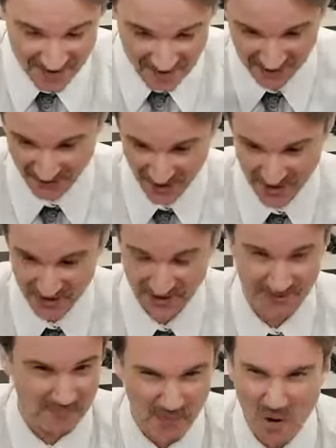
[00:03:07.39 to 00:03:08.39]
have this
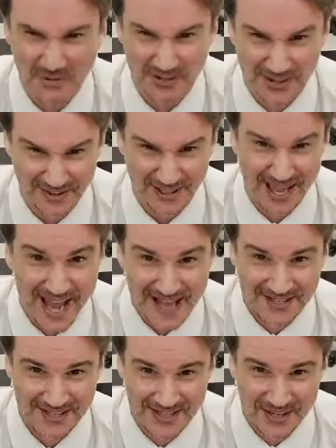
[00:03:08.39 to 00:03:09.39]
furnace of molten
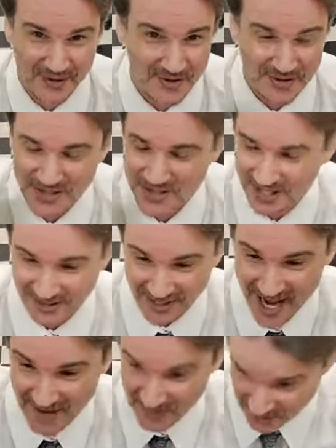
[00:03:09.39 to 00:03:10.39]
glass, and if you've ever seen it
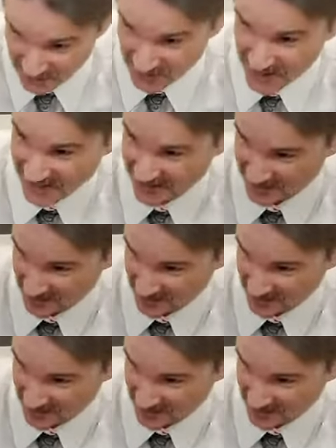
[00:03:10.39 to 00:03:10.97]
live, you could see it.